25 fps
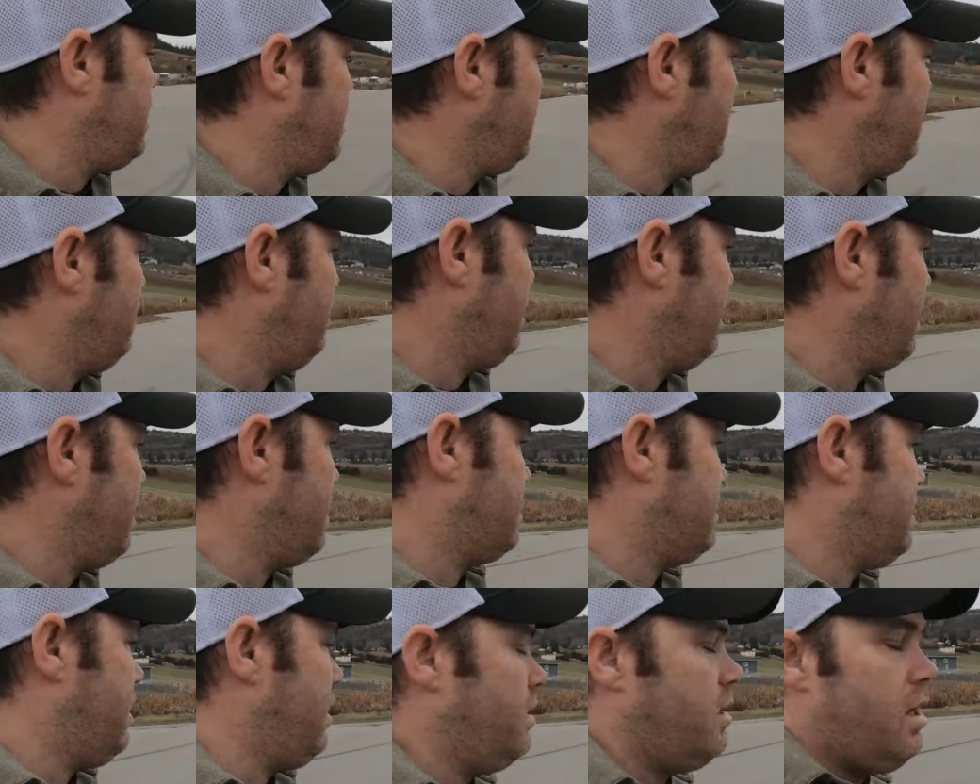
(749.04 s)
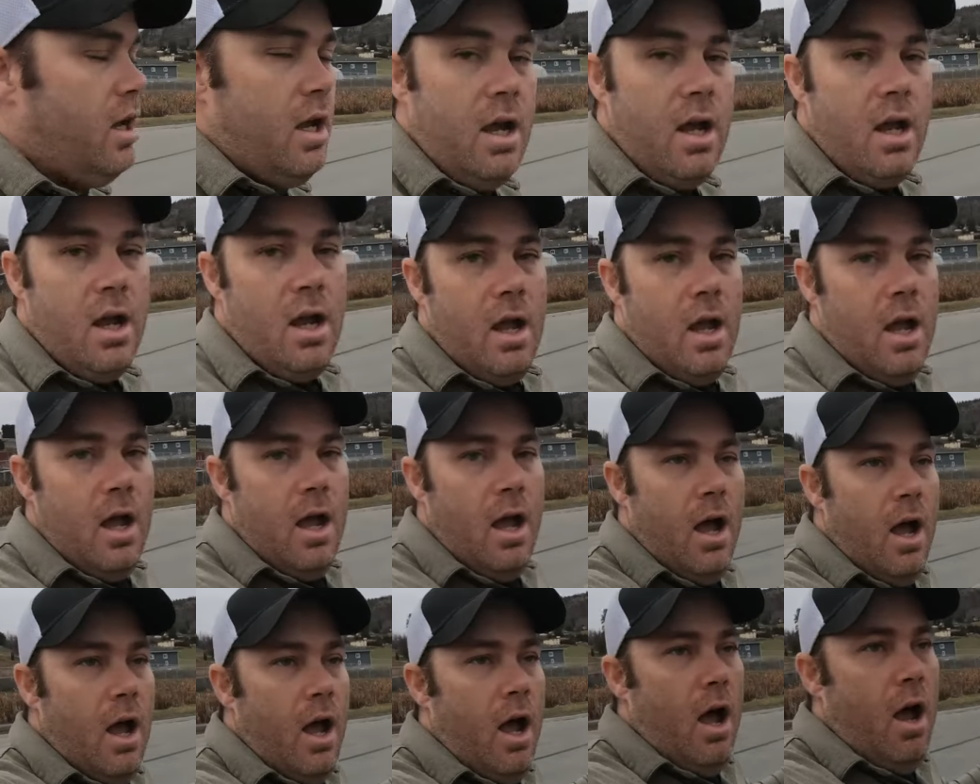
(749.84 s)
T, like I said.
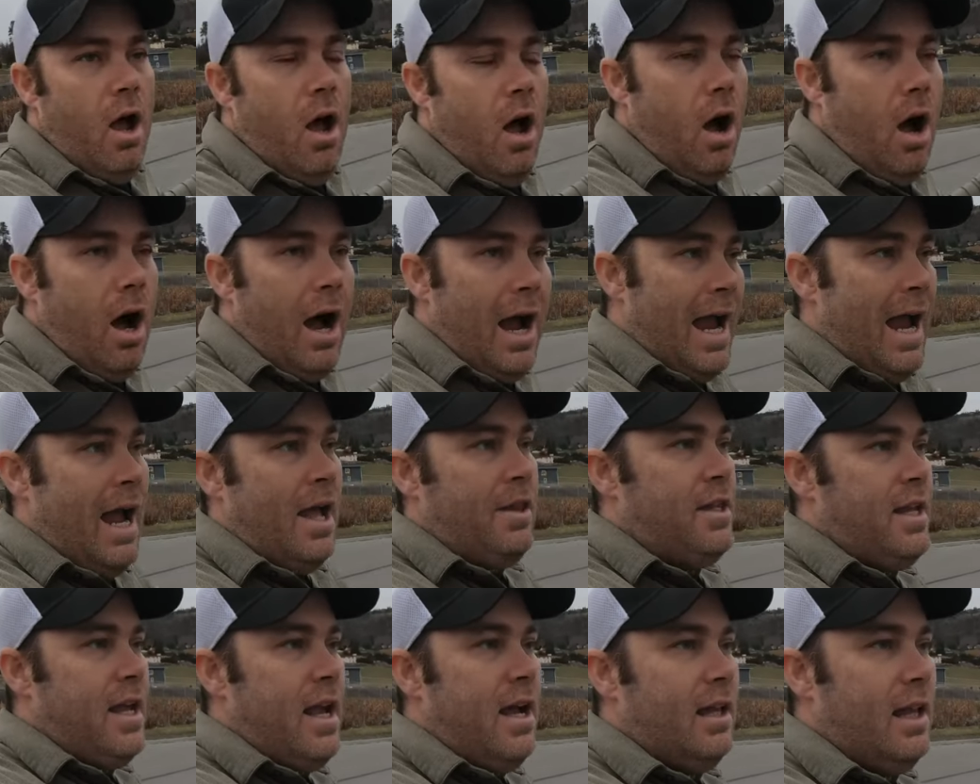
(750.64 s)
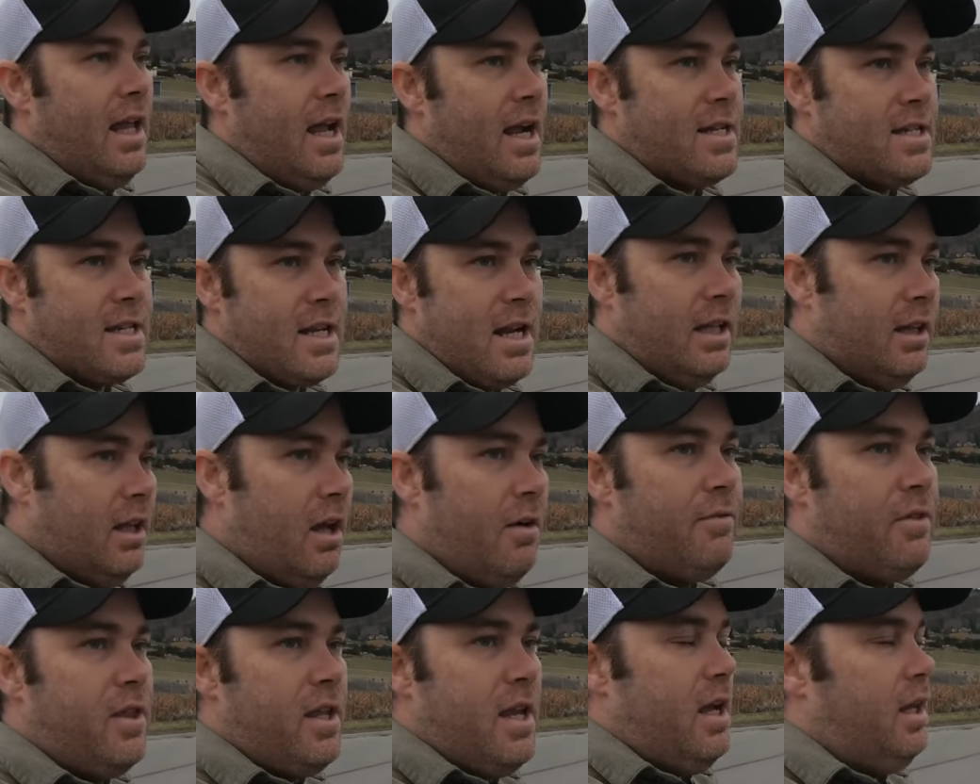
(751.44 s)
I had the L X and I
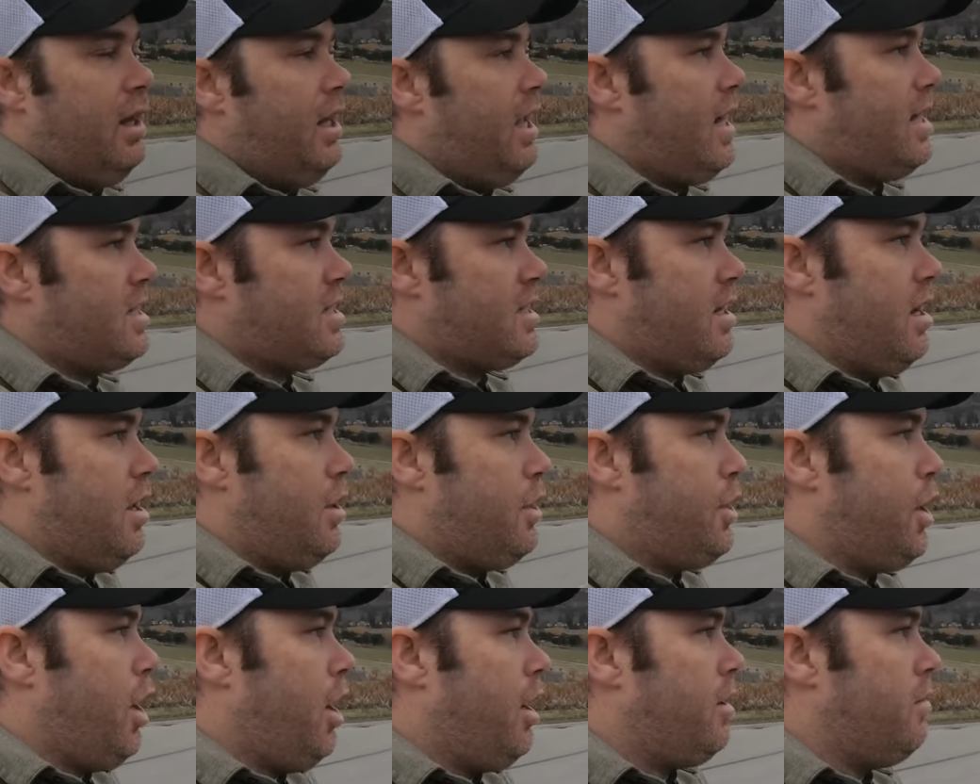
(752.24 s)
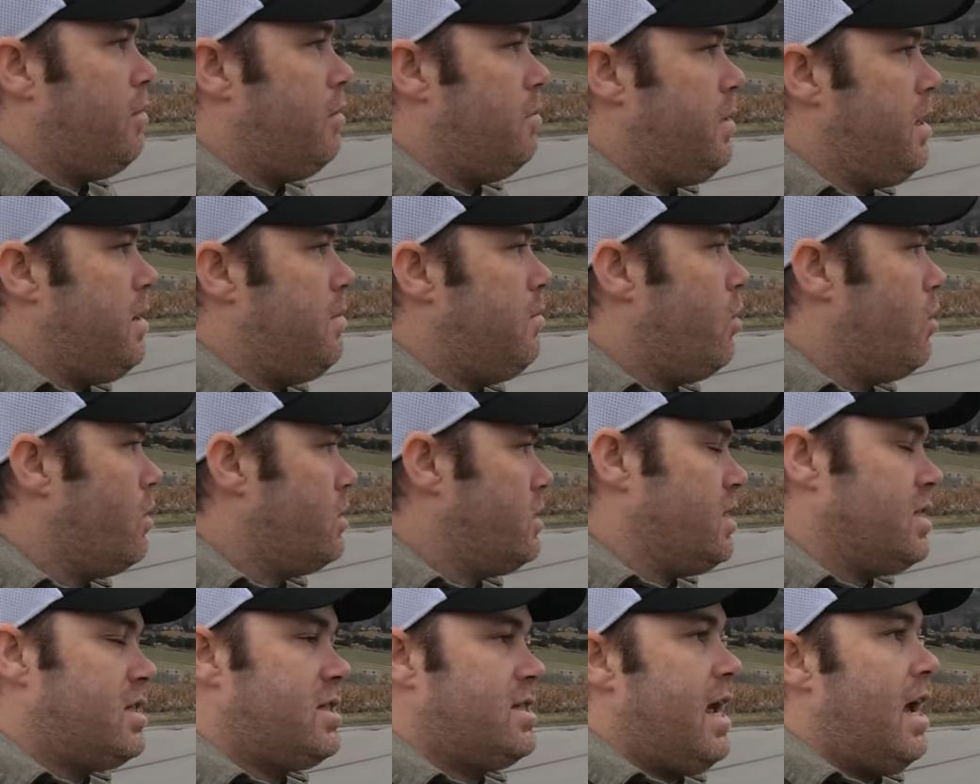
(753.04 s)
loved the L X, and I thought it would be
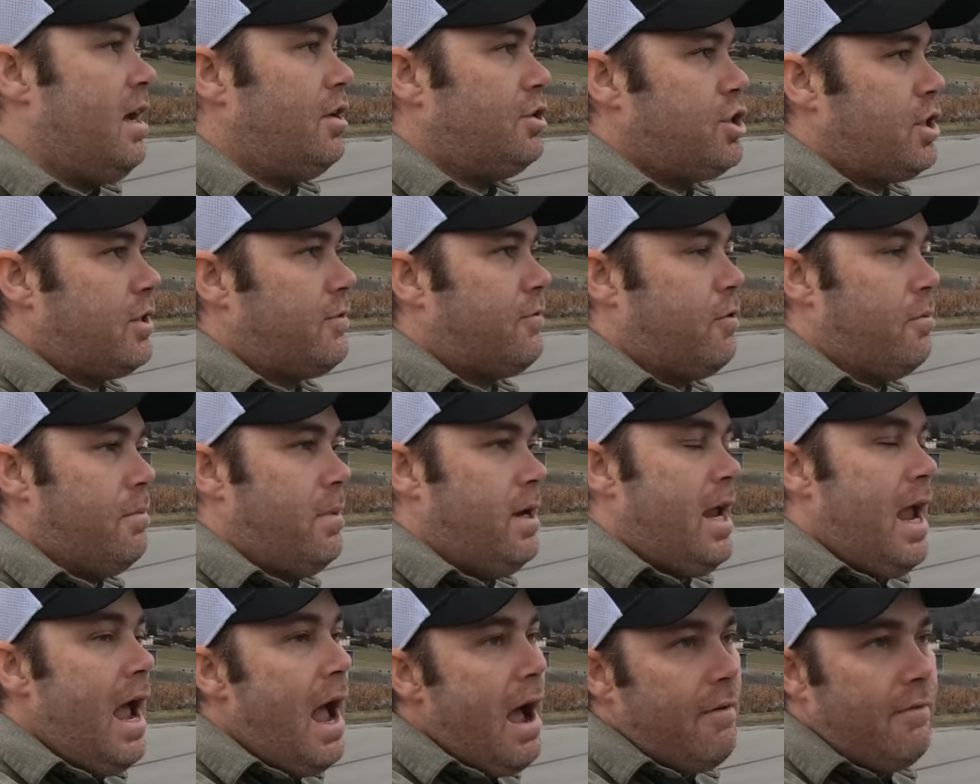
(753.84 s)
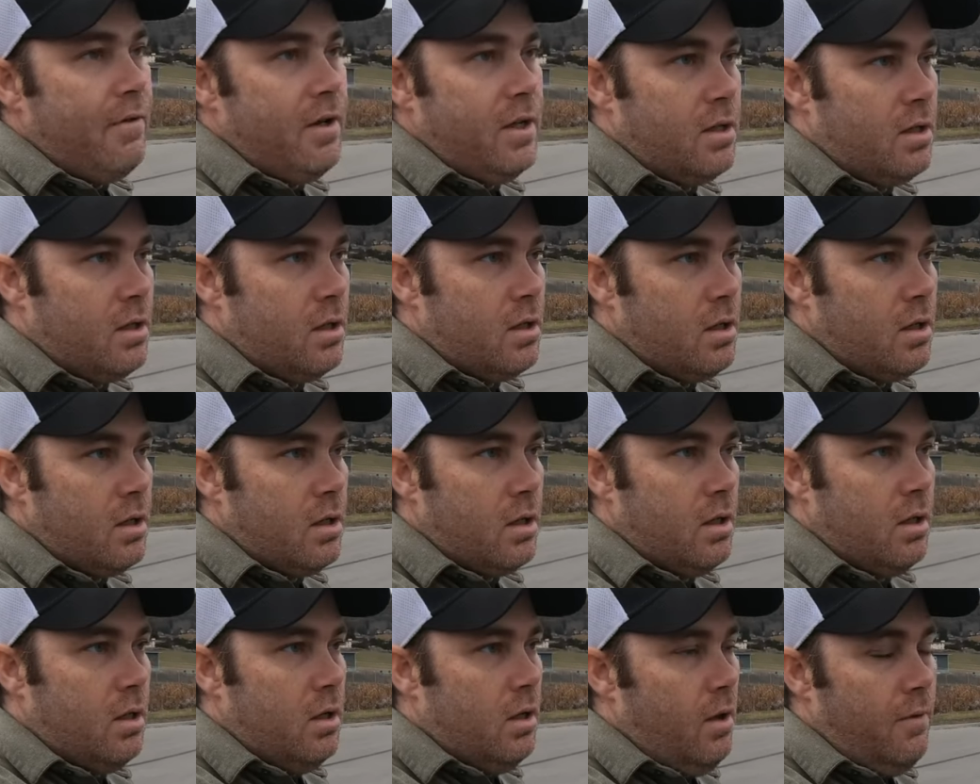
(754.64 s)
more nostalgic for me having
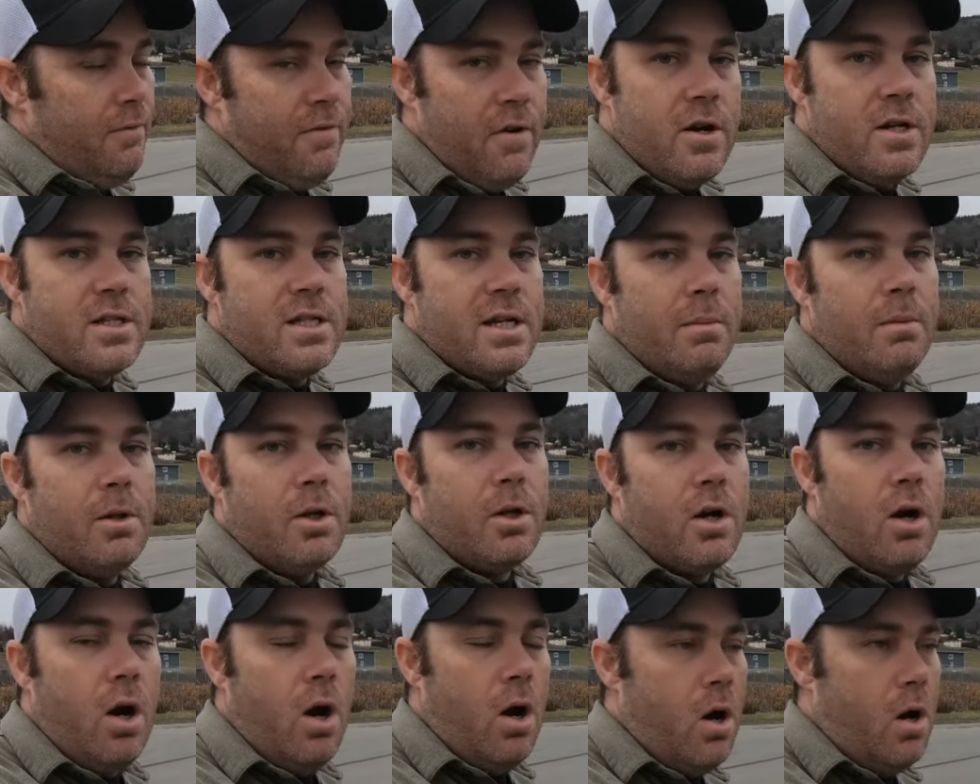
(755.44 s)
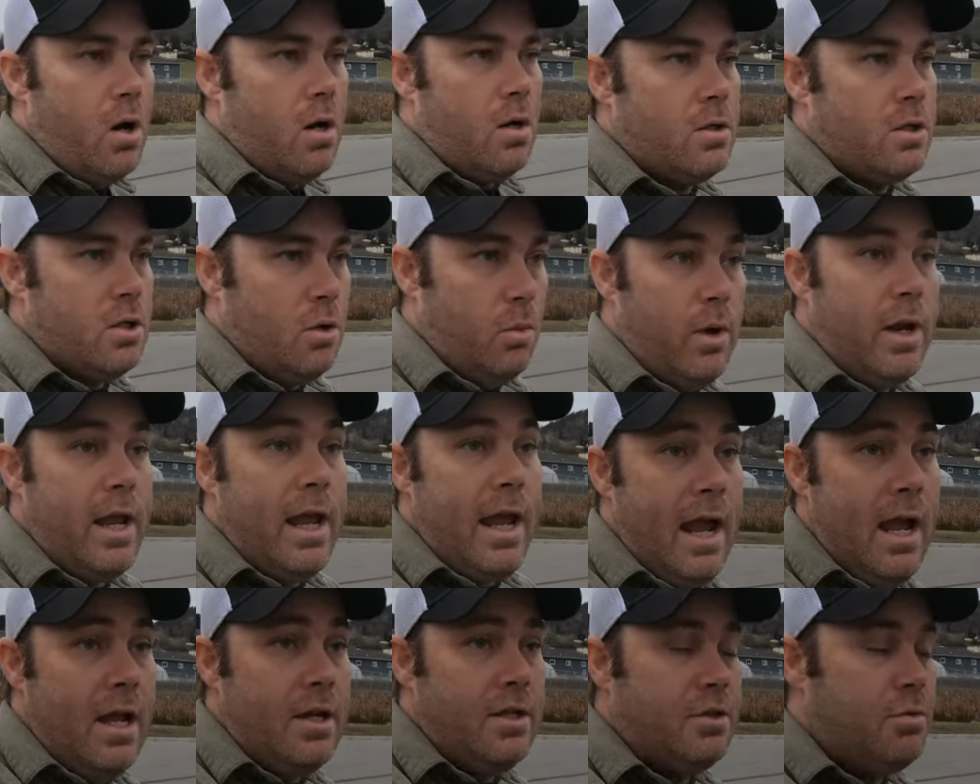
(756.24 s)
a very similar car to
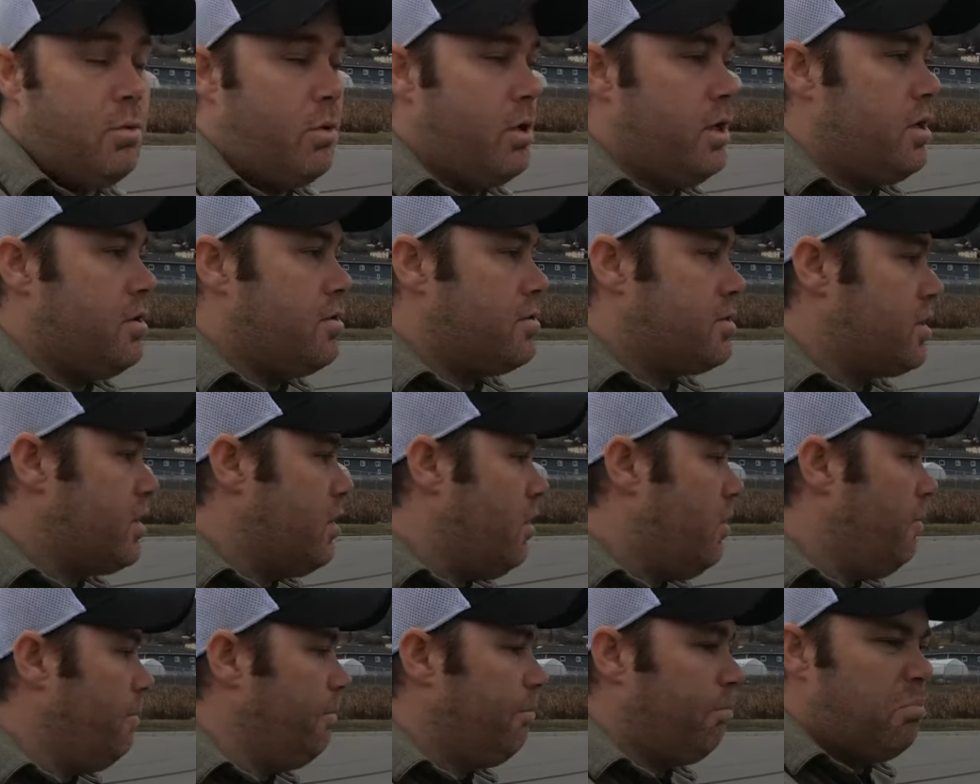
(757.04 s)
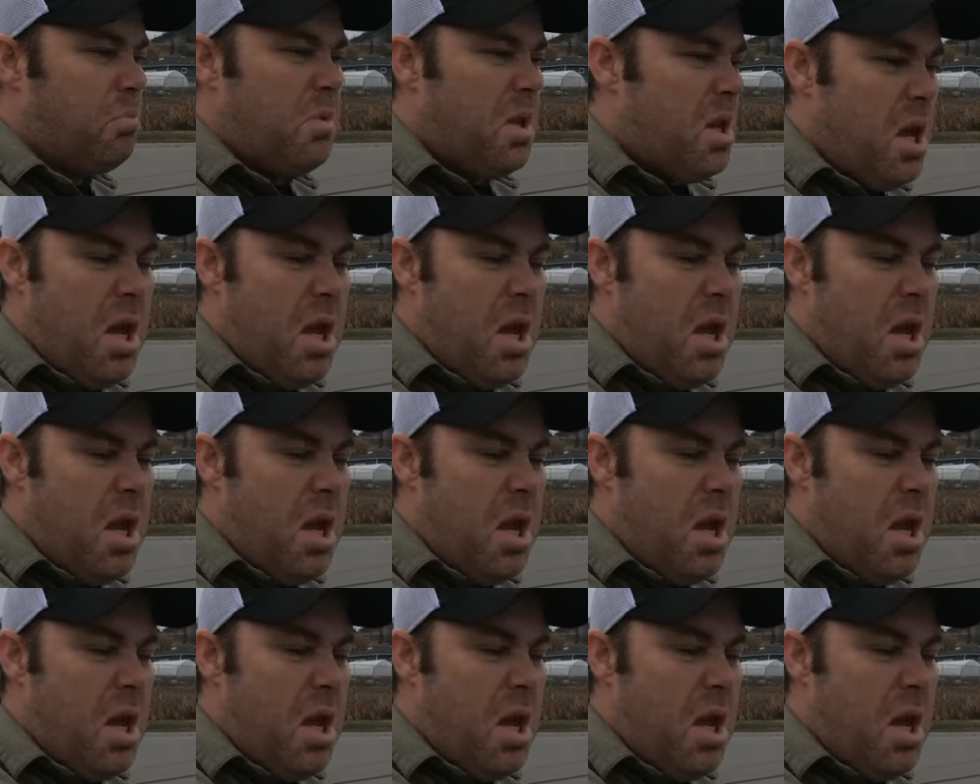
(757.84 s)
what I had twenty years ago.